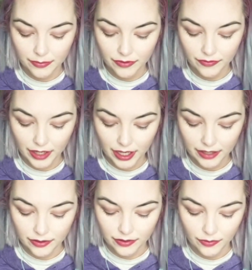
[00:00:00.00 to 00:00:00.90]
provide
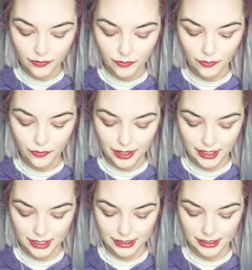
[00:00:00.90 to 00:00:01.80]
with
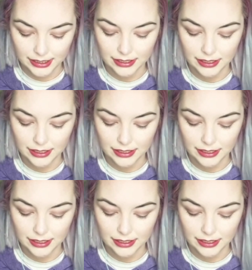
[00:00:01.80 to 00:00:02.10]
it.